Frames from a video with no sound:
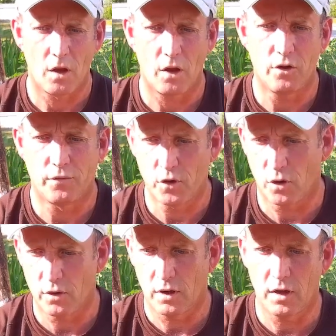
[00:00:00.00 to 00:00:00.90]
You've got,
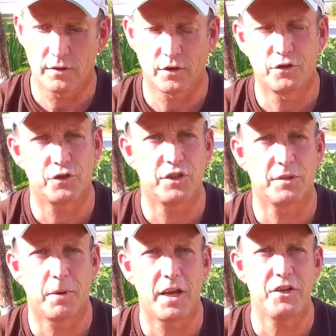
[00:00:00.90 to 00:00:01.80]
as I just
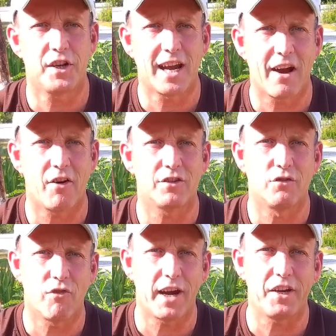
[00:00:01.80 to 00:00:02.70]
explained, your carrots,
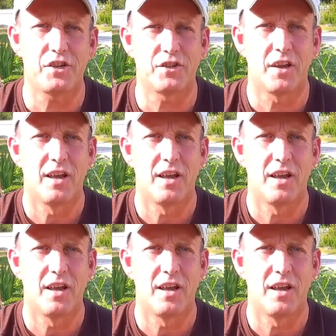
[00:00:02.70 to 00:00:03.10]
your radish,